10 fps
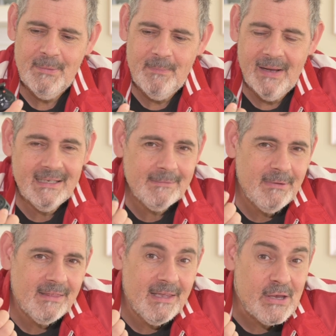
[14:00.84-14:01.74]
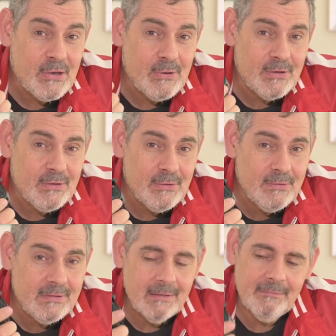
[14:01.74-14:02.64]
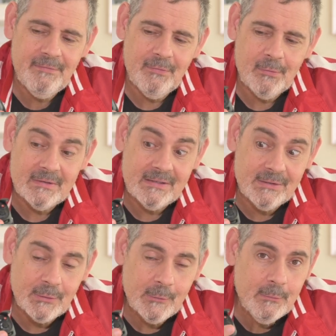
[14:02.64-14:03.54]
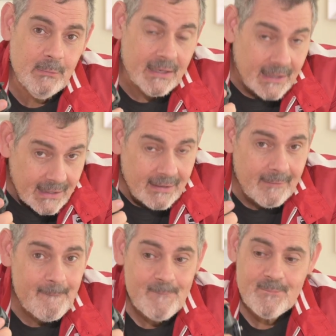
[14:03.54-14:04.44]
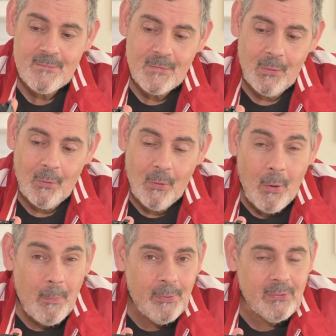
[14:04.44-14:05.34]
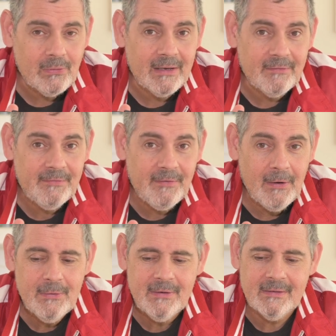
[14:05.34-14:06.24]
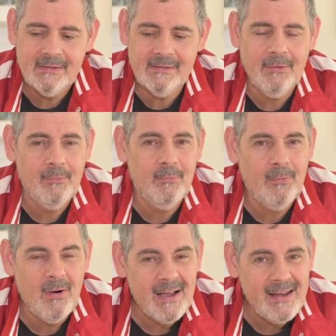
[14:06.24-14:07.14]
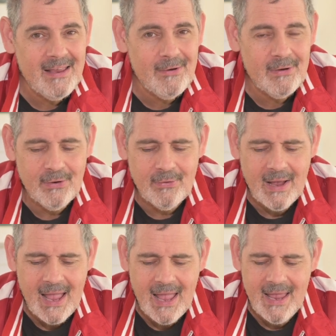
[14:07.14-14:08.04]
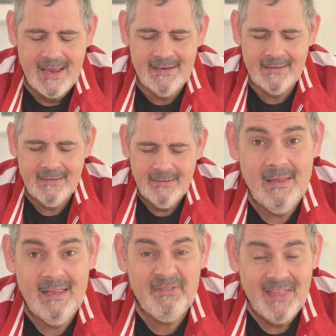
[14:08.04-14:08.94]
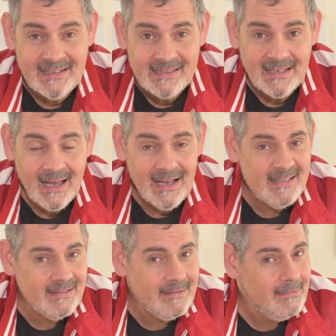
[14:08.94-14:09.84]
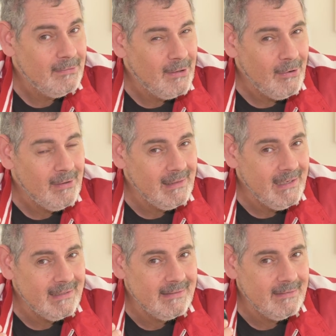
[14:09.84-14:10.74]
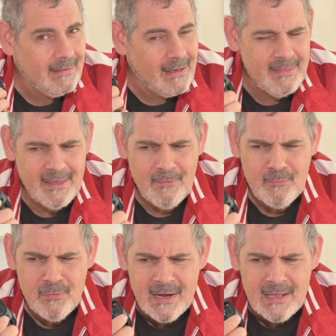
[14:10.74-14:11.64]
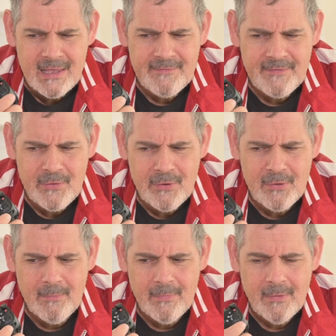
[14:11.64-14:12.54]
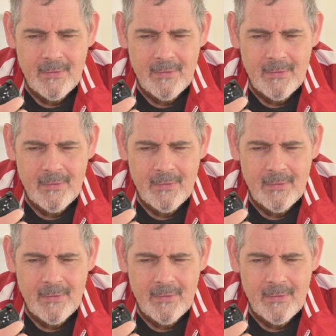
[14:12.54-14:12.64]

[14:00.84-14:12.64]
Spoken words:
Makes me think you could use them for zooming or pulling focus right here in your hand. If that's the case, no clicks, and they're really firm.